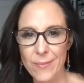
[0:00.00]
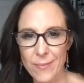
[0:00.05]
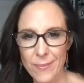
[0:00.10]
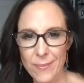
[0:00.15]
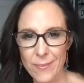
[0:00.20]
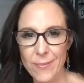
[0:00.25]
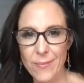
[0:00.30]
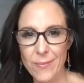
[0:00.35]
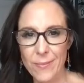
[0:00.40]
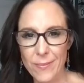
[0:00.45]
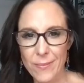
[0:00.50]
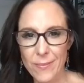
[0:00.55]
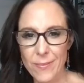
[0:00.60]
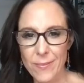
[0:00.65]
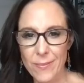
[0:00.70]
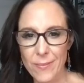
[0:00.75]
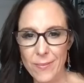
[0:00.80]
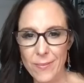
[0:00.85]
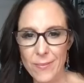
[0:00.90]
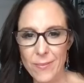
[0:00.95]

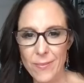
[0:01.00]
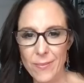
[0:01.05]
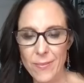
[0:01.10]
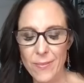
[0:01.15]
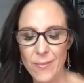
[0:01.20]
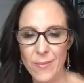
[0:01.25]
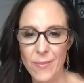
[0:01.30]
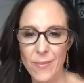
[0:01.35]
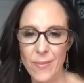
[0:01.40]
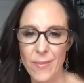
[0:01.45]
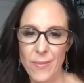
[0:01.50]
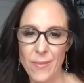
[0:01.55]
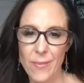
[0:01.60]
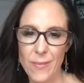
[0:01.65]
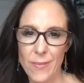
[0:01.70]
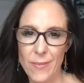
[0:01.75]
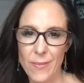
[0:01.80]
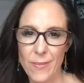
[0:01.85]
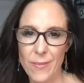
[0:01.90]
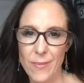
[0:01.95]

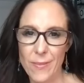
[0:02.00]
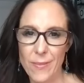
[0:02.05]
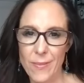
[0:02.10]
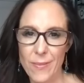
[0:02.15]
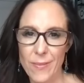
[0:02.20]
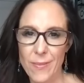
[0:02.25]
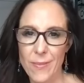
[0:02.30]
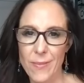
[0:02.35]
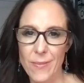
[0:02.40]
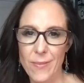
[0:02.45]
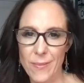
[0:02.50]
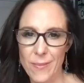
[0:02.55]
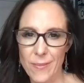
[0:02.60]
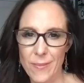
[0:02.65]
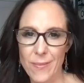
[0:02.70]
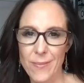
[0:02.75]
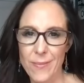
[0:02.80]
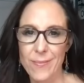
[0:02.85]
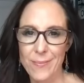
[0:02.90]
[no speech]